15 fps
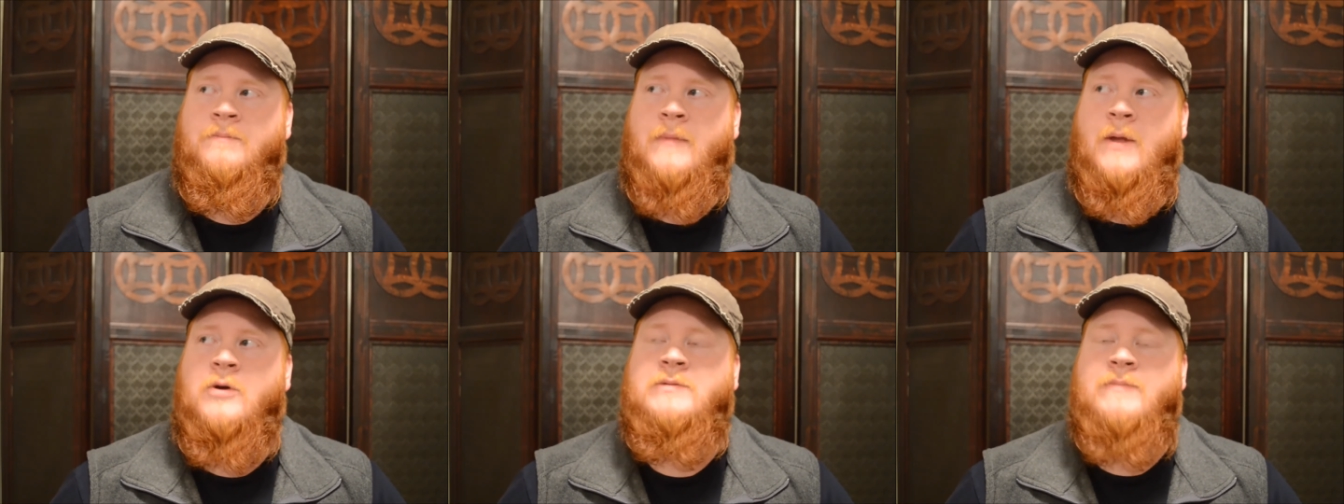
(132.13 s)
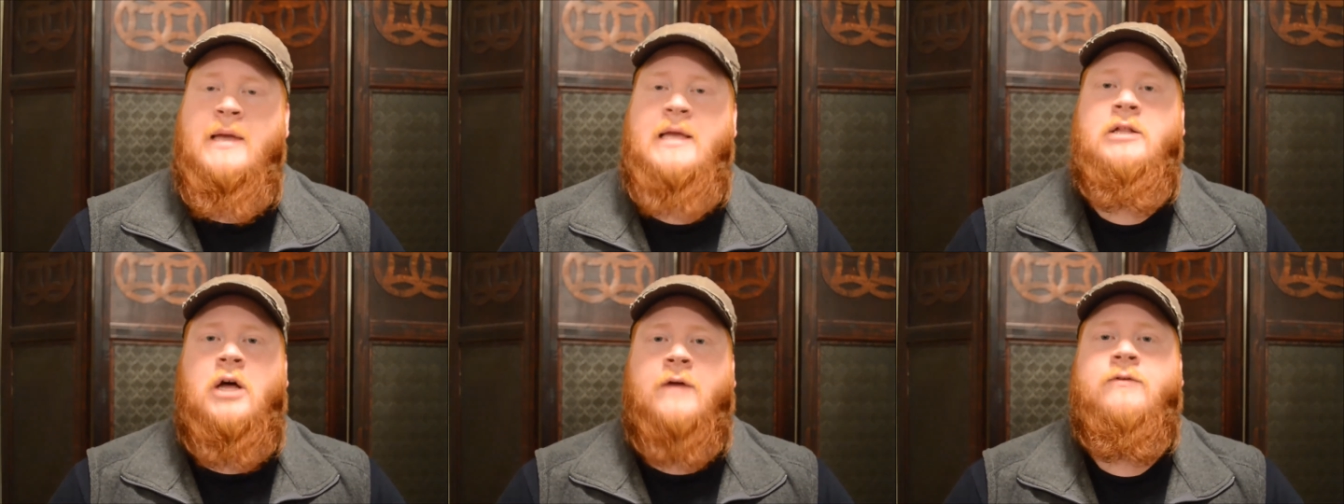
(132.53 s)
I was
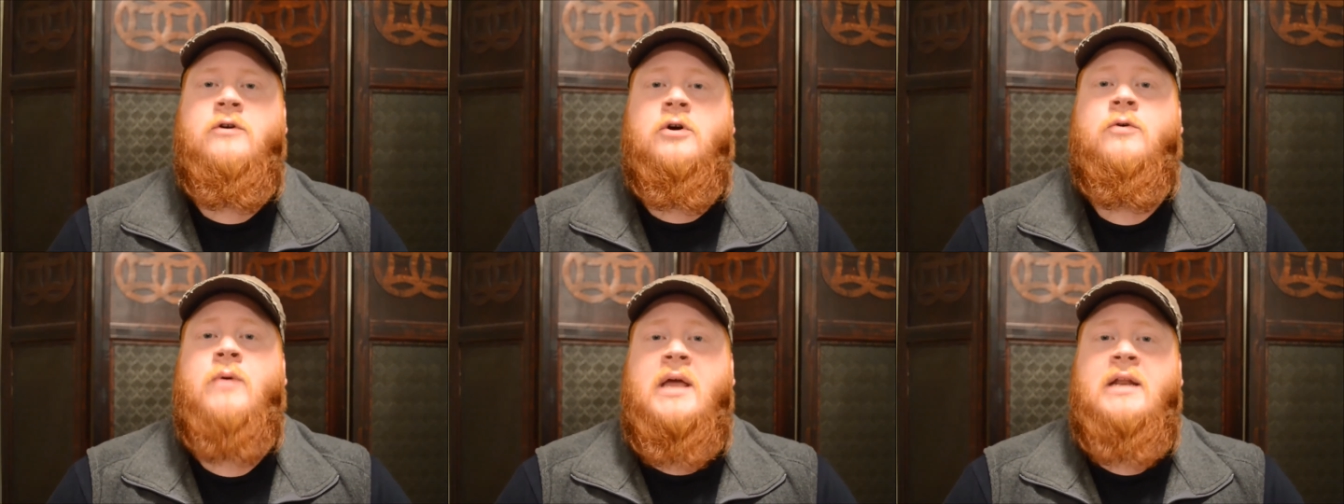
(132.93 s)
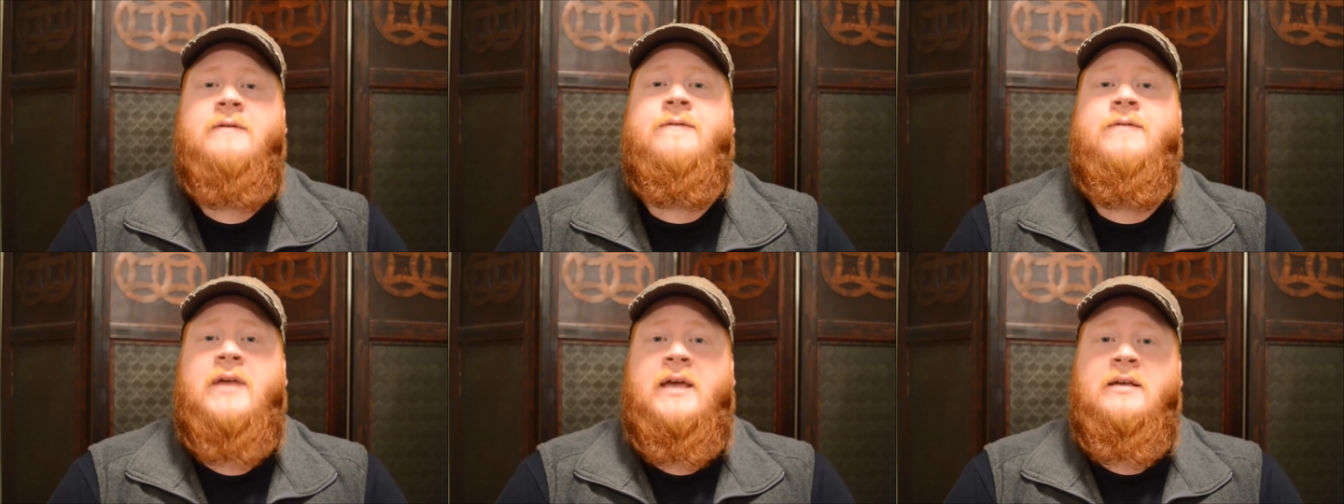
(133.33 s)
making a lot of
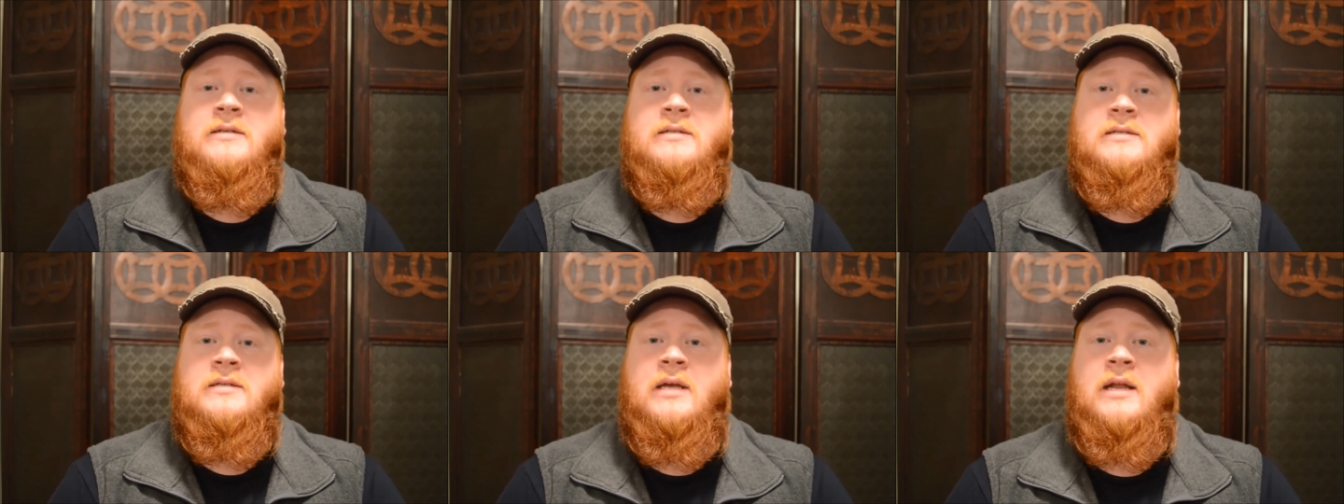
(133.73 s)
creative things,